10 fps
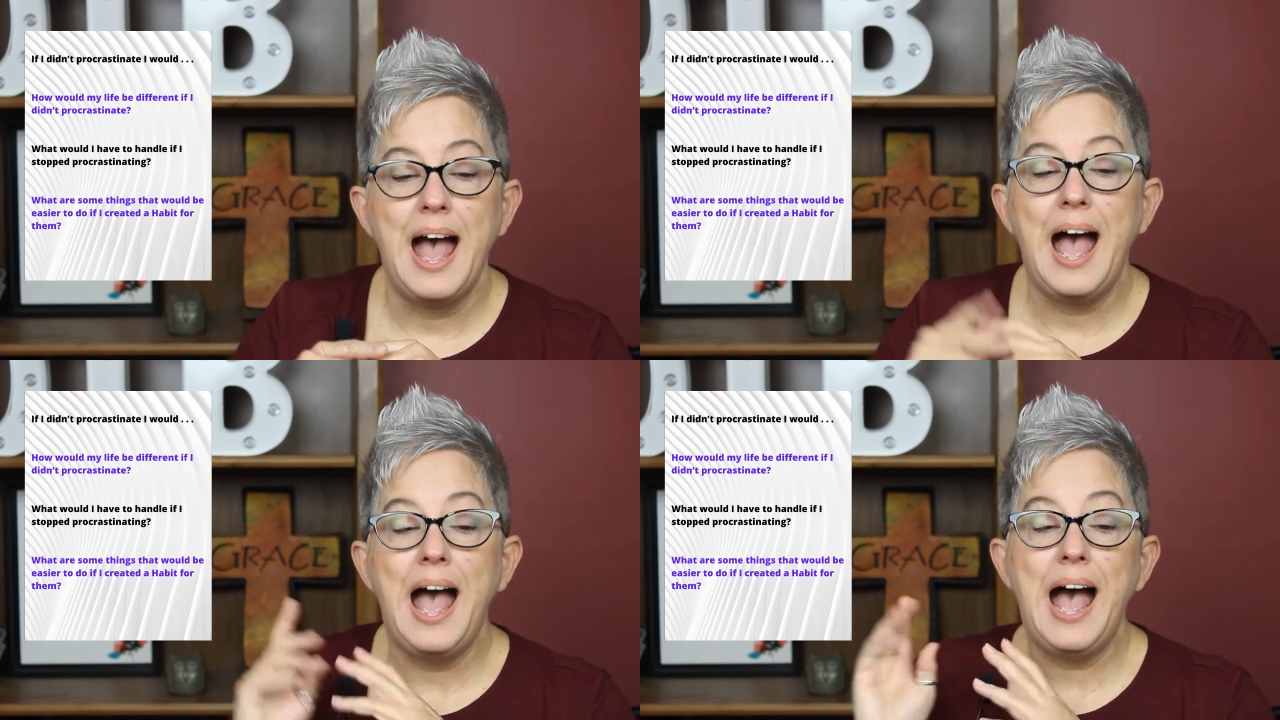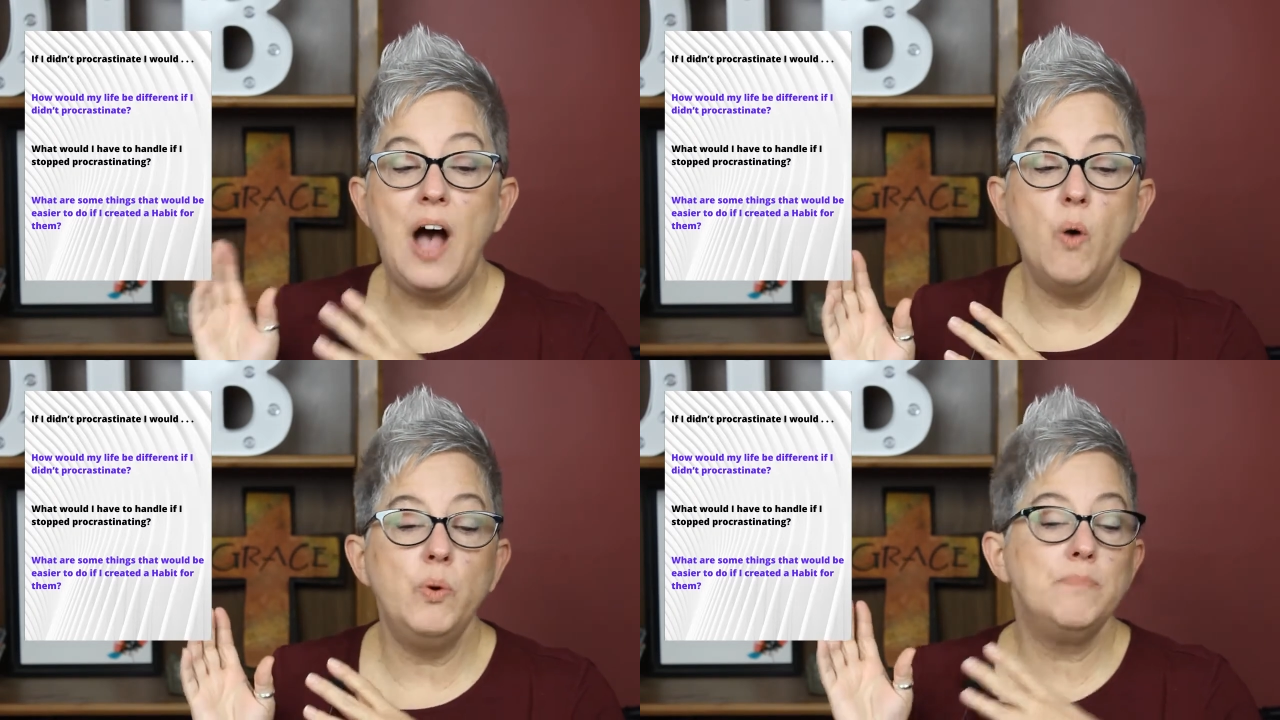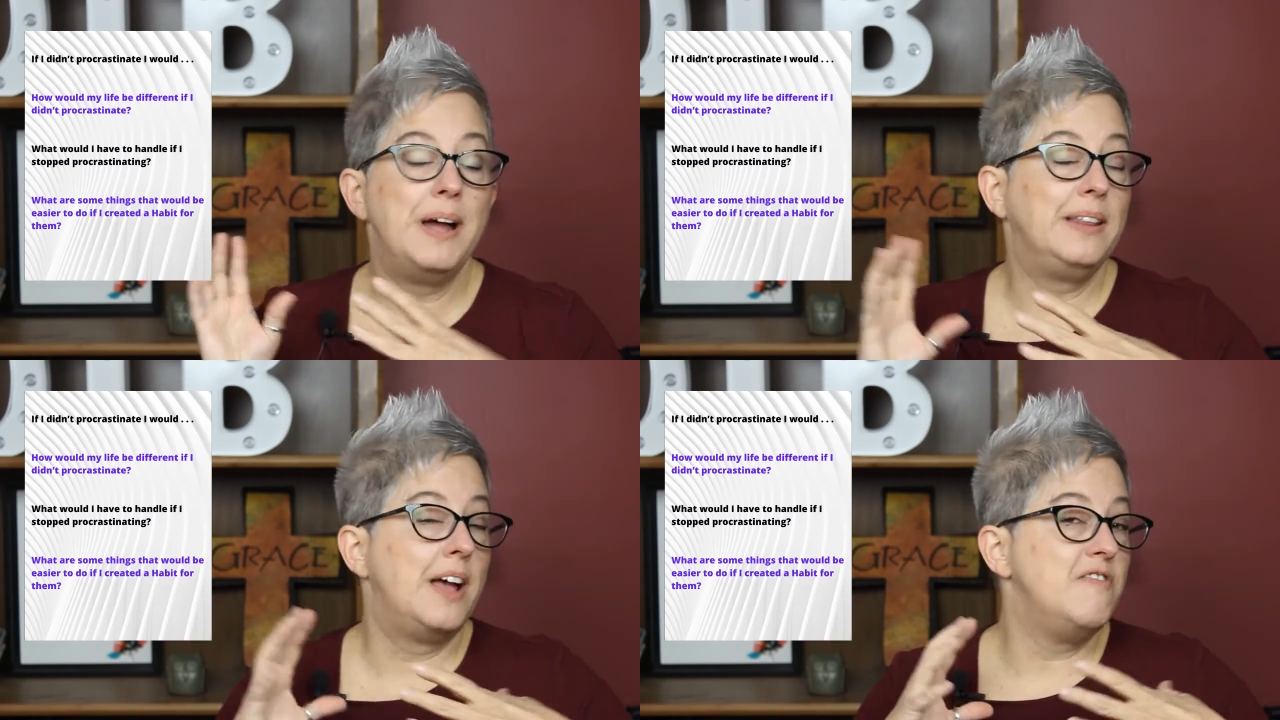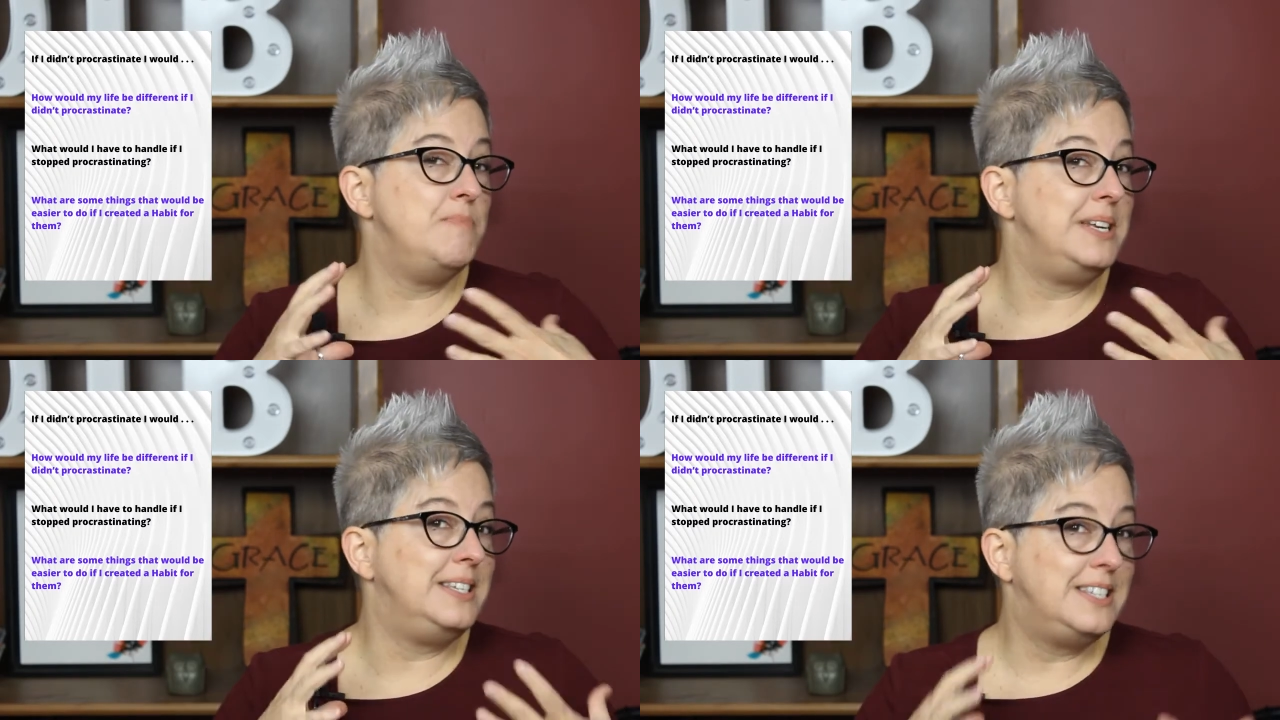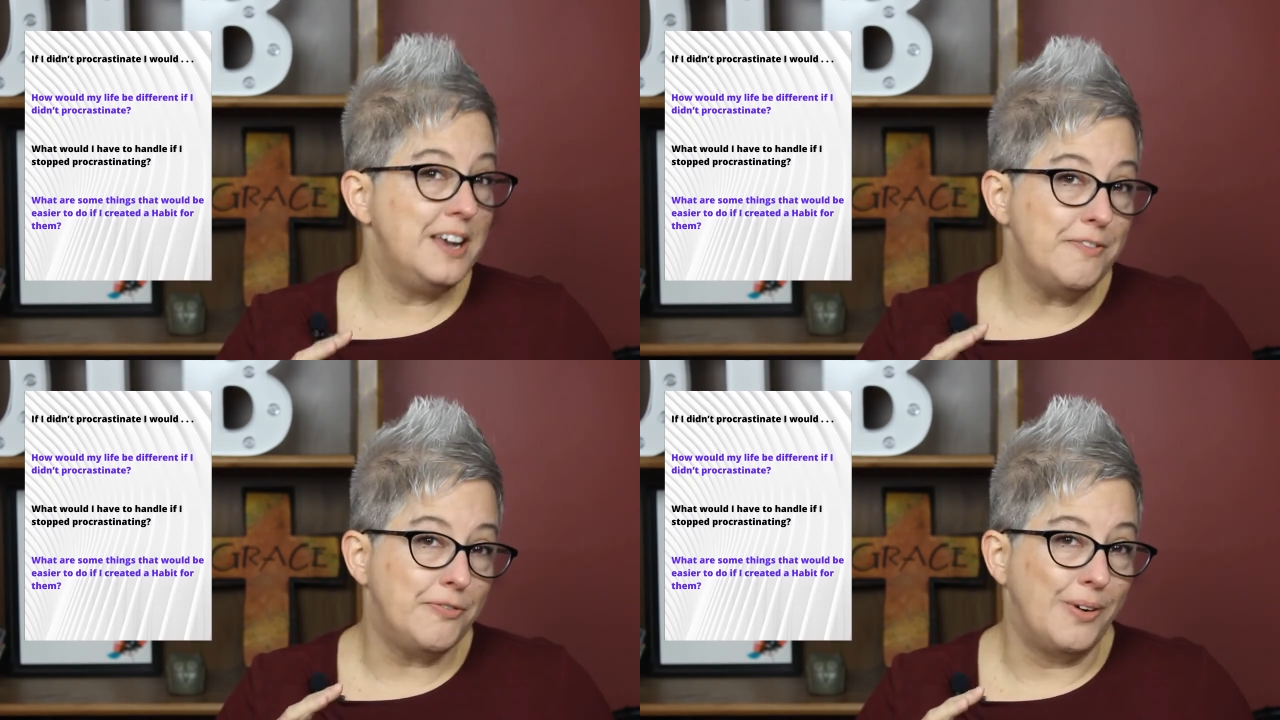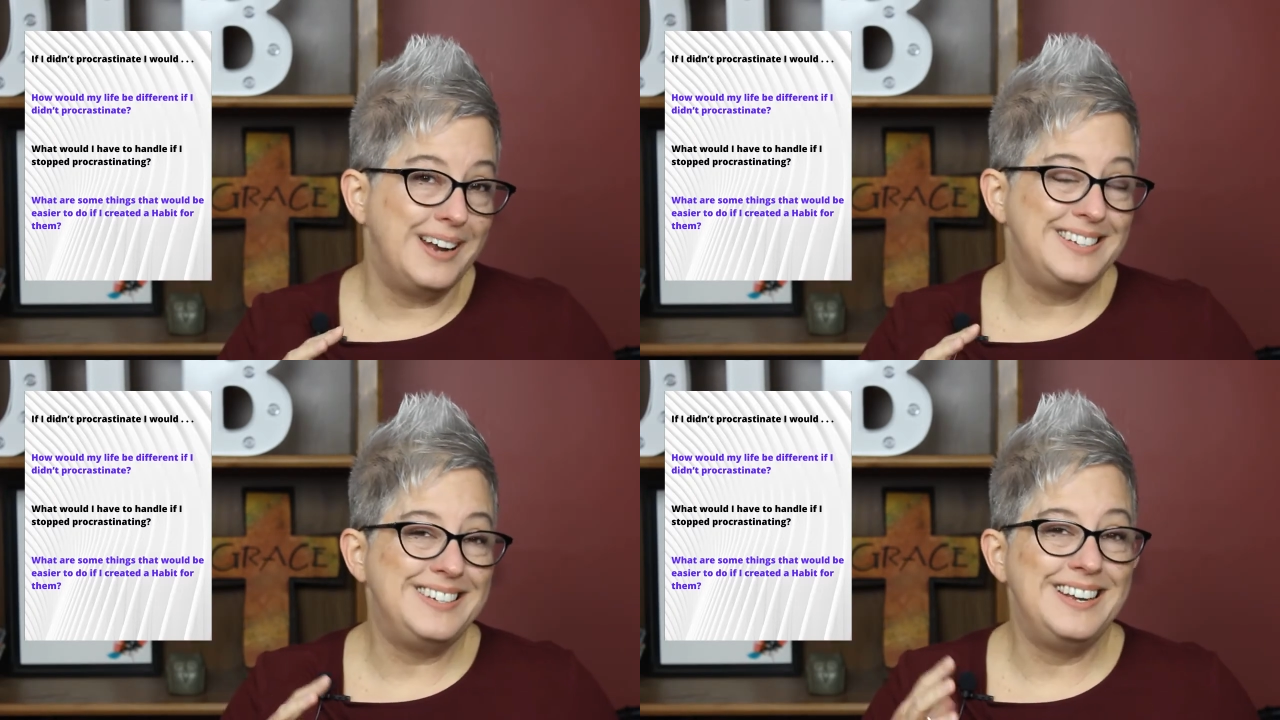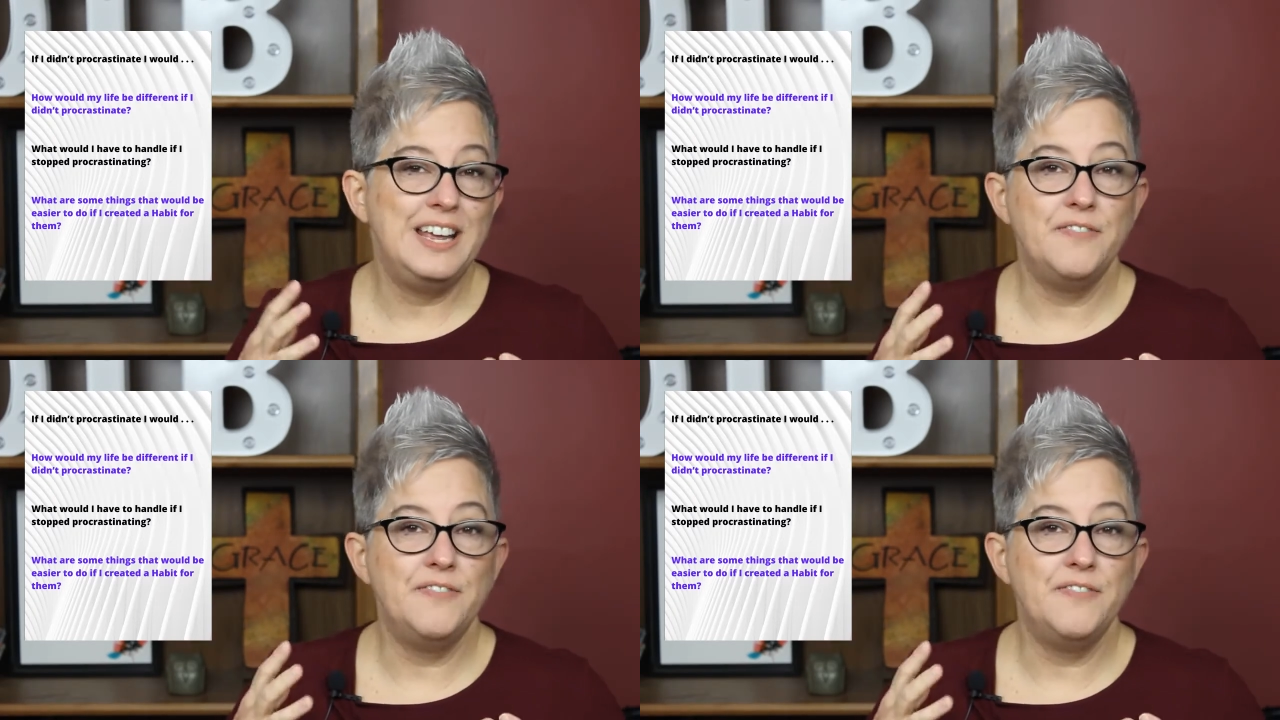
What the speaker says: How would my life be different